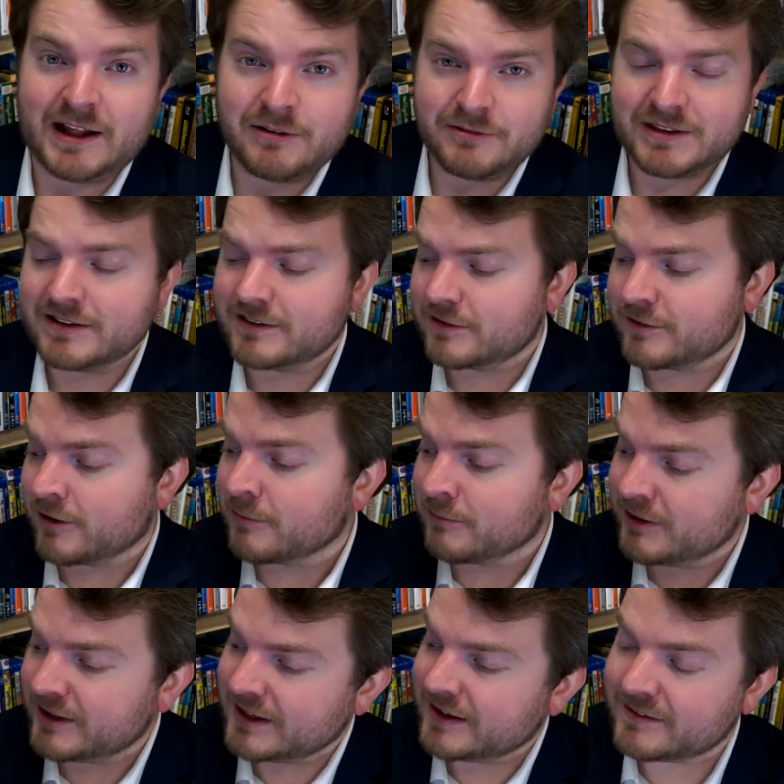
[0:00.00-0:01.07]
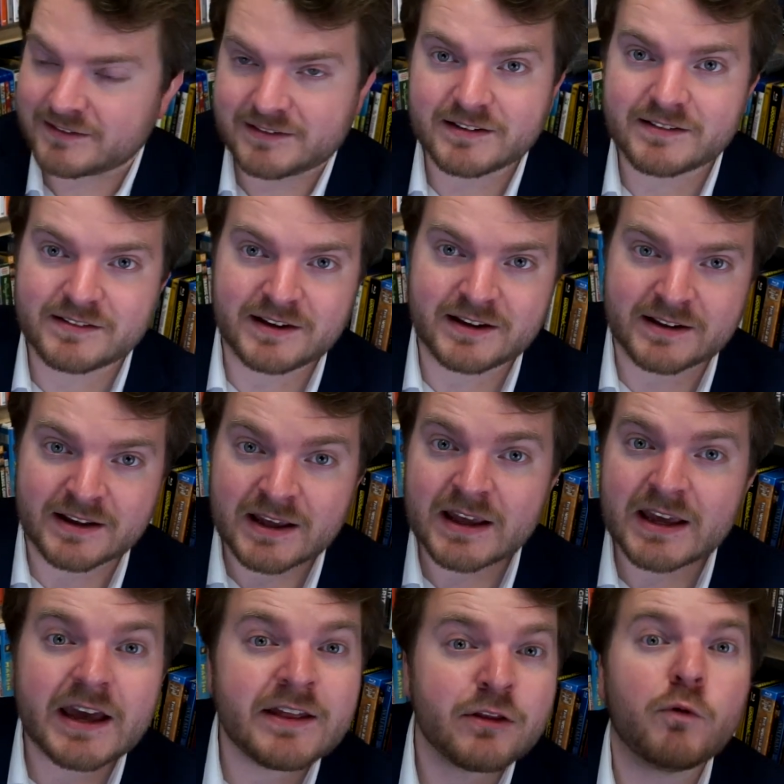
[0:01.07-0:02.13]
I don't think the term really existed
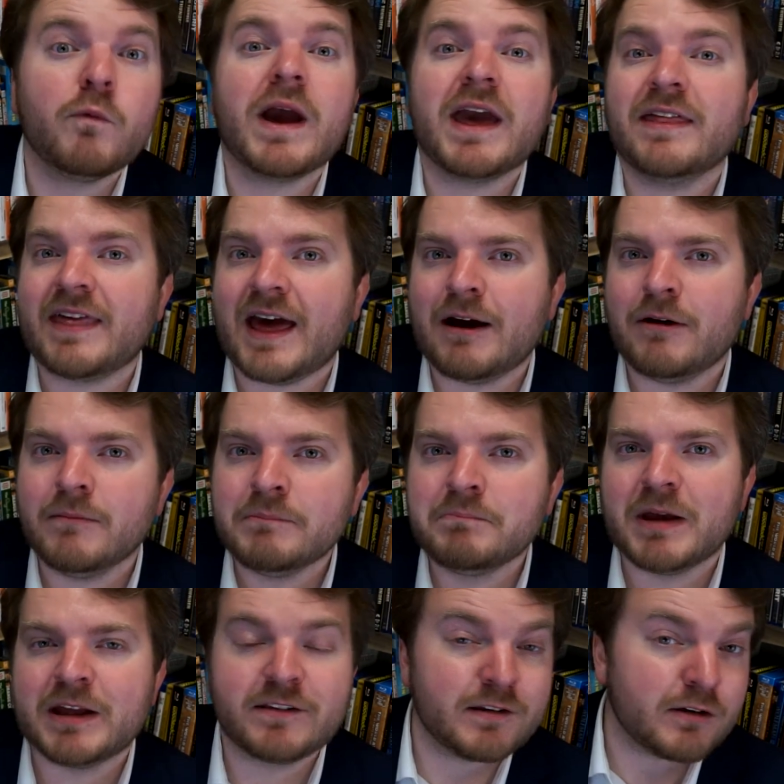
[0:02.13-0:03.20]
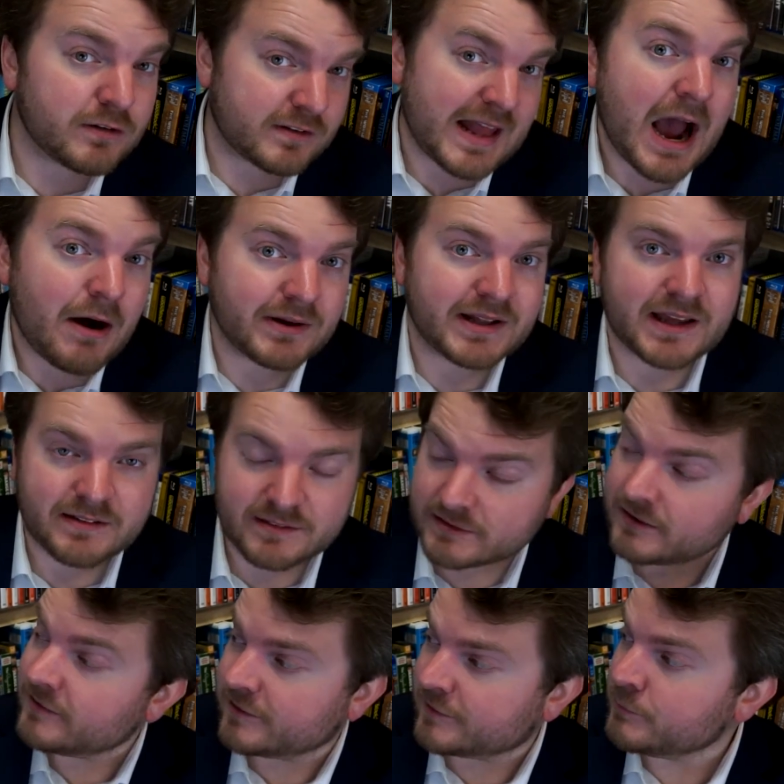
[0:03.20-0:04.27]
in the way that it's used nowadays
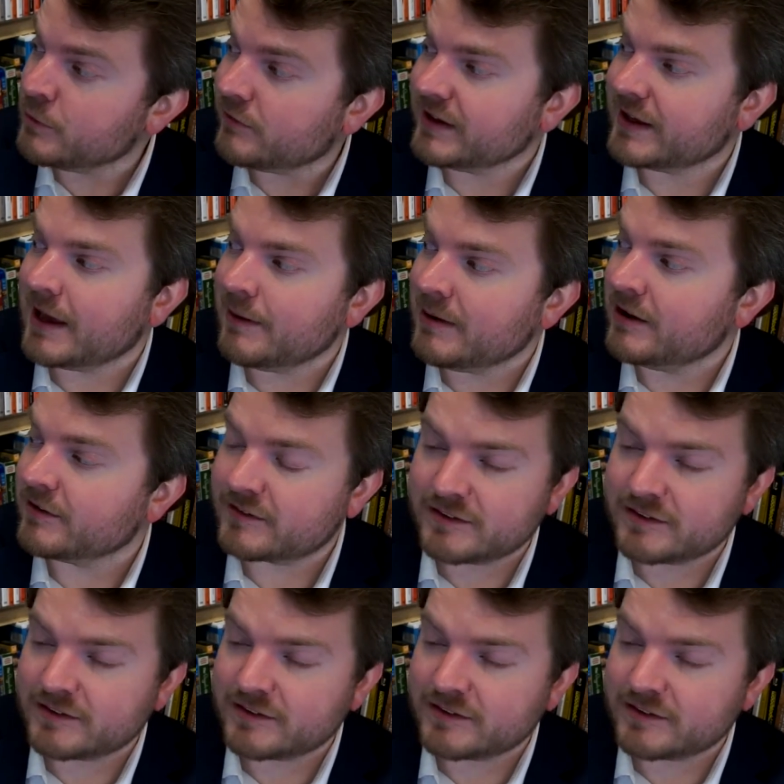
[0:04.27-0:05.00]
until this movie came out.